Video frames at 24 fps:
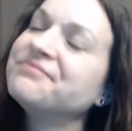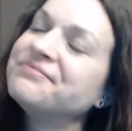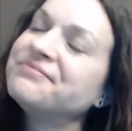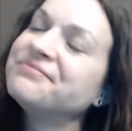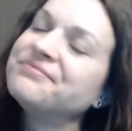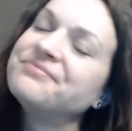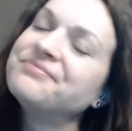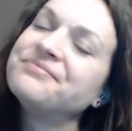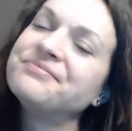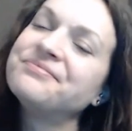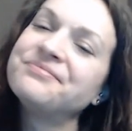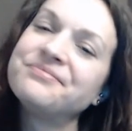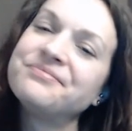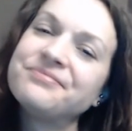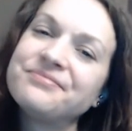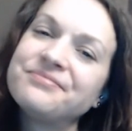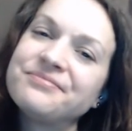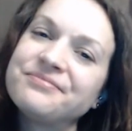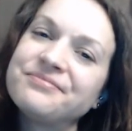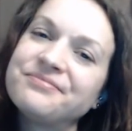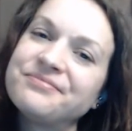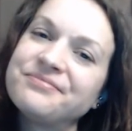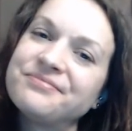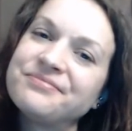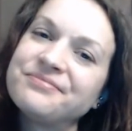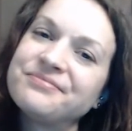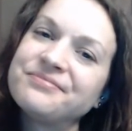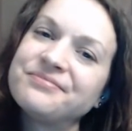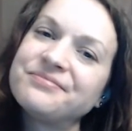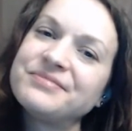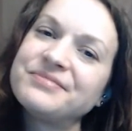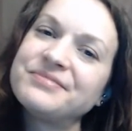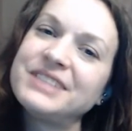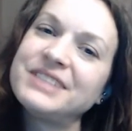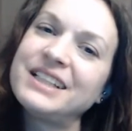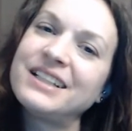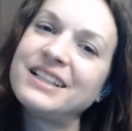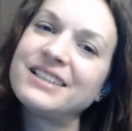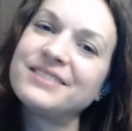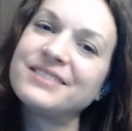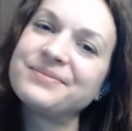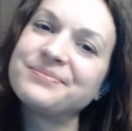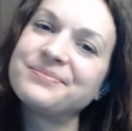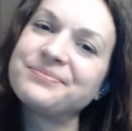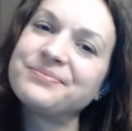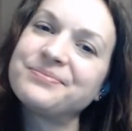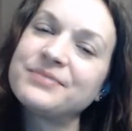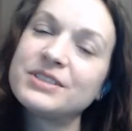Yeah.
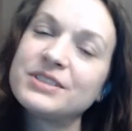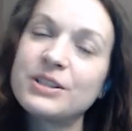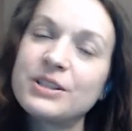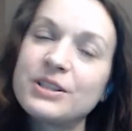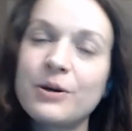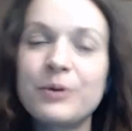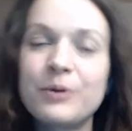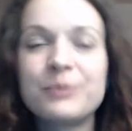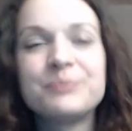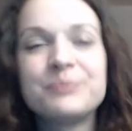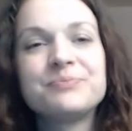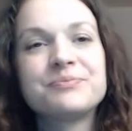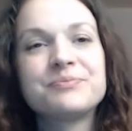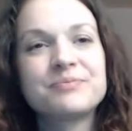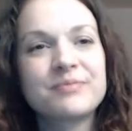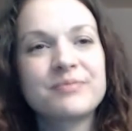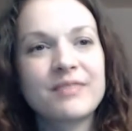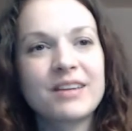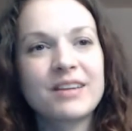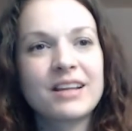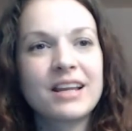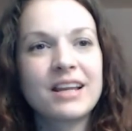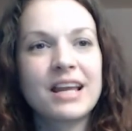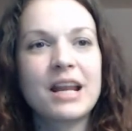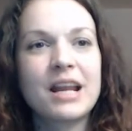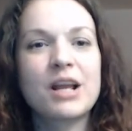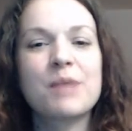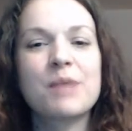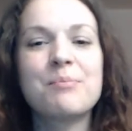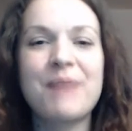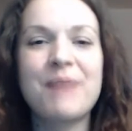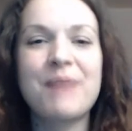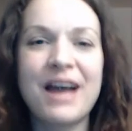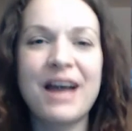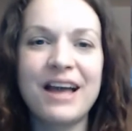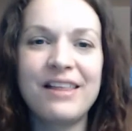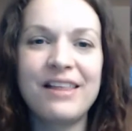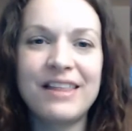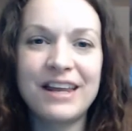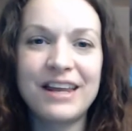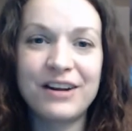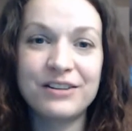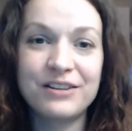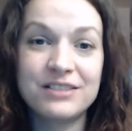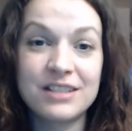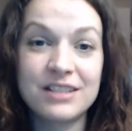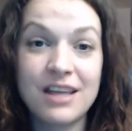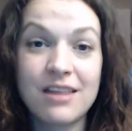So I'm going to compile that
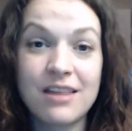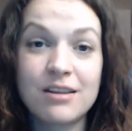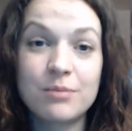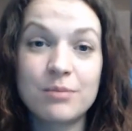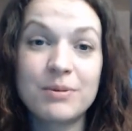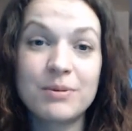all together.